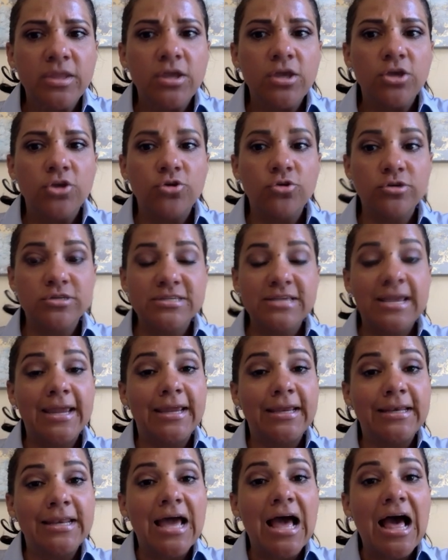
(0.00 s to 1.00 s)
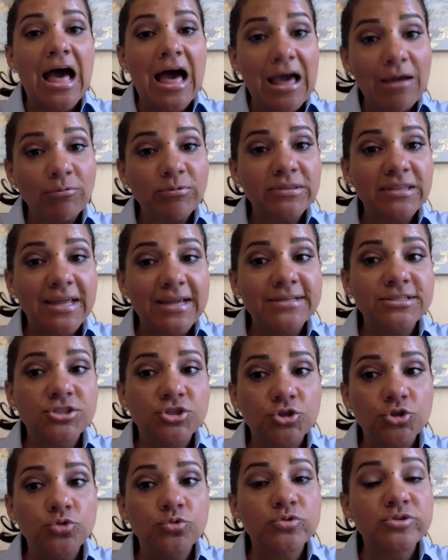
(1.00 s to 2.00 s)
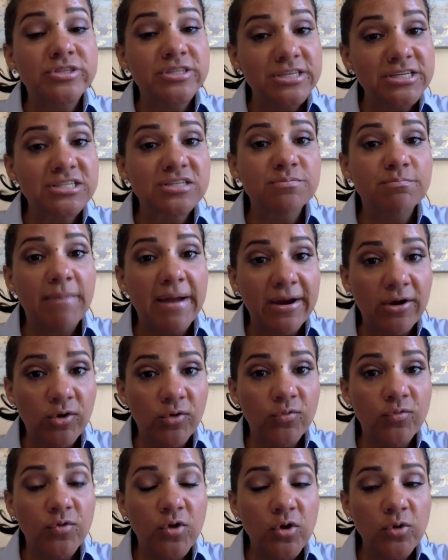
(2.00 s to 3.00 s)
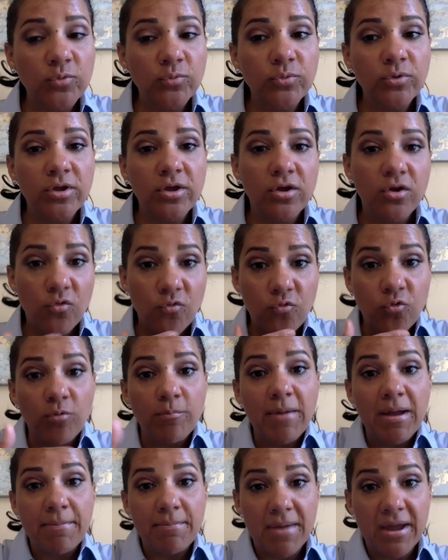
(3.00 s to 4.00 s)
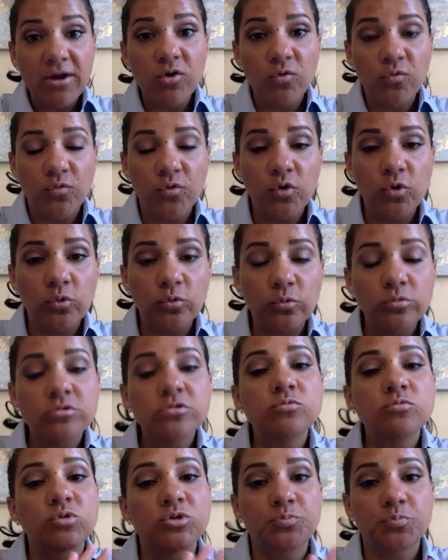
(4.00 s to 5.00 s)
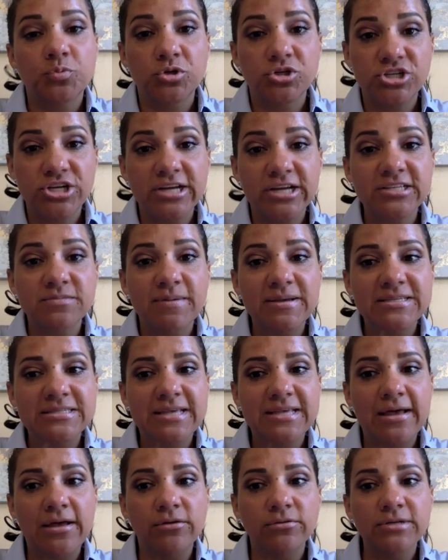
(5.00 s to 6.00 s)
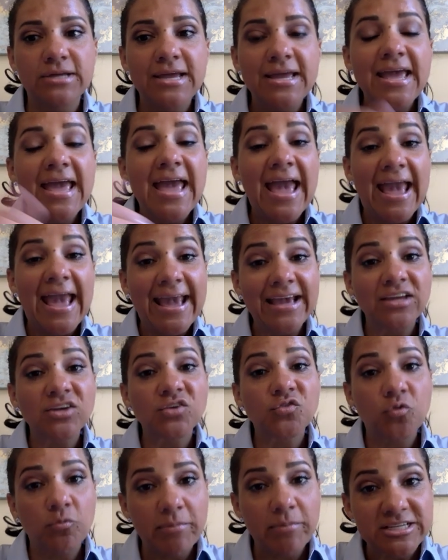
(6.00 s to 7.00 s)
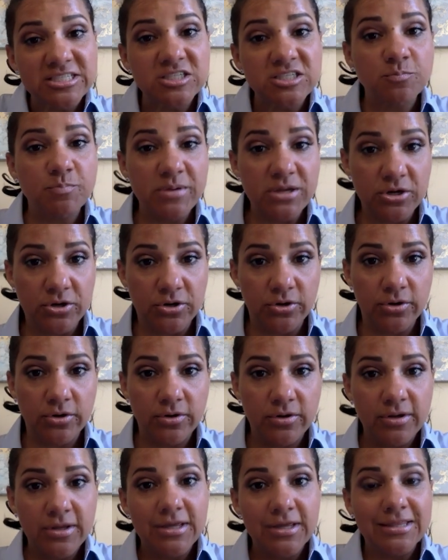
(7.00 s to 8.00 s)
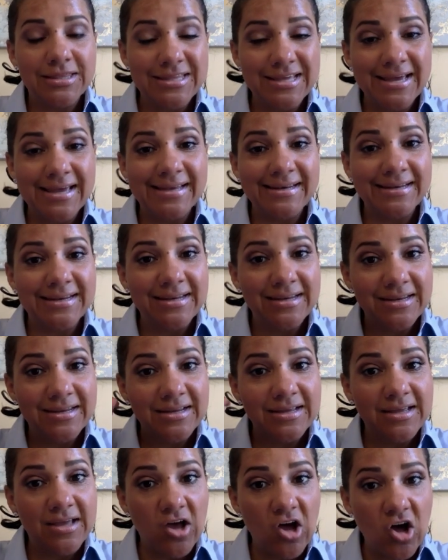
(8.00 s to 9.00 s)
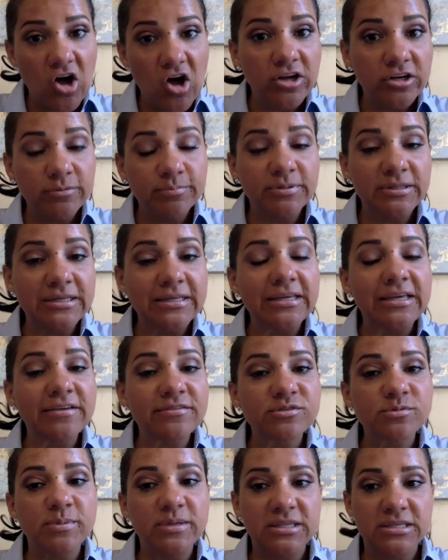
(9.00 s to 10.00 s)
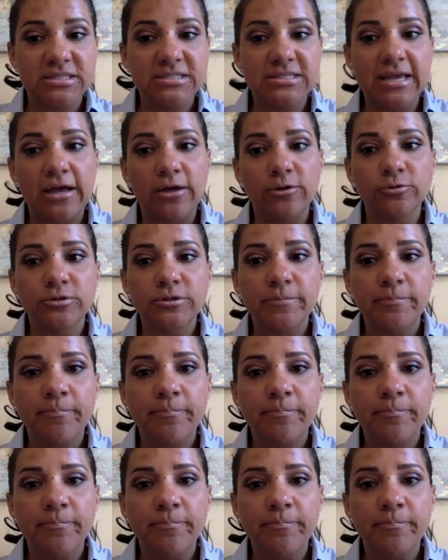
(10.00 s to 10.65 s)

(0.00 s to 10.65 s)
You're saying, I would like to use this microphone for my microphone, which projects my sound, and for my speaker that audibly gives me the sound.